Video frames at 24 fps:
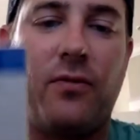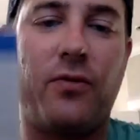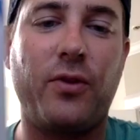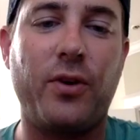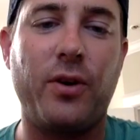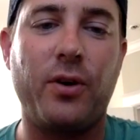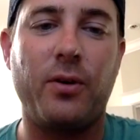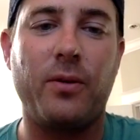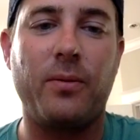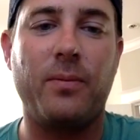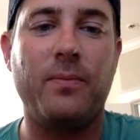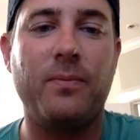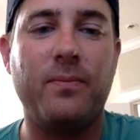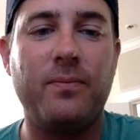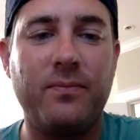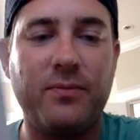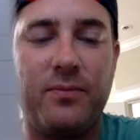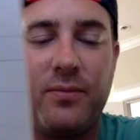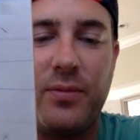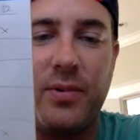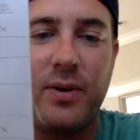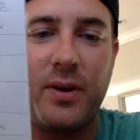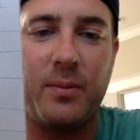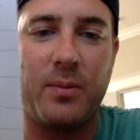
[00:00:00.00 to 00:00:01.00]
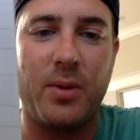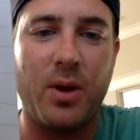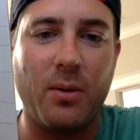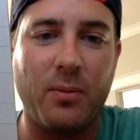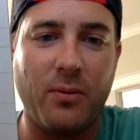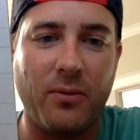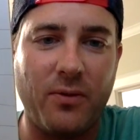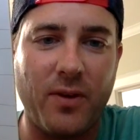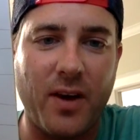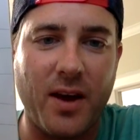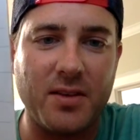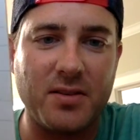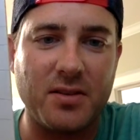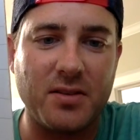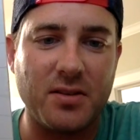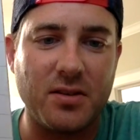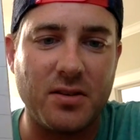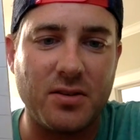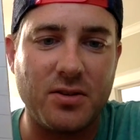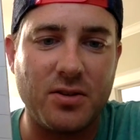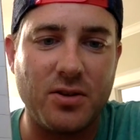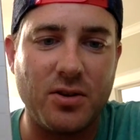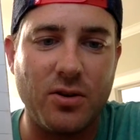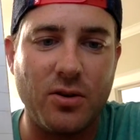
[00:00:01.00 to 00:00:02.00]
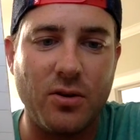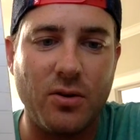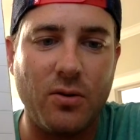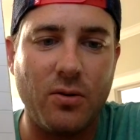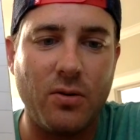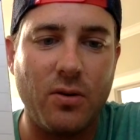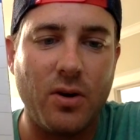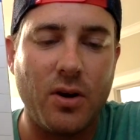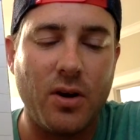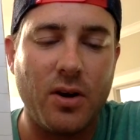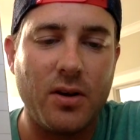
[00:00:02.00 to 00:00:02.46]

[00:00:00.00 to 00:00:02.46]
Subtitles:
Freer picking me up the fastest in 2.